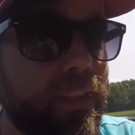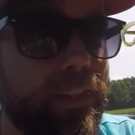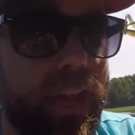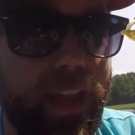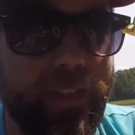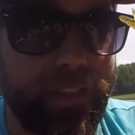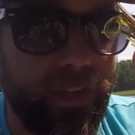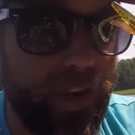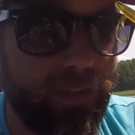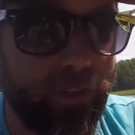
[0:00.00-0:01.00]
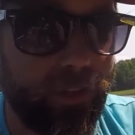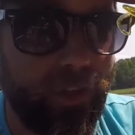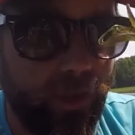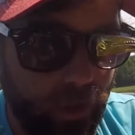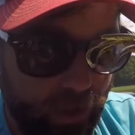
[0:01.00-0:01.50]
size is
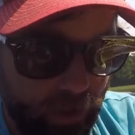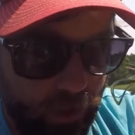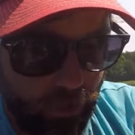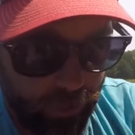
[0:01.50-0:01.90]
actually the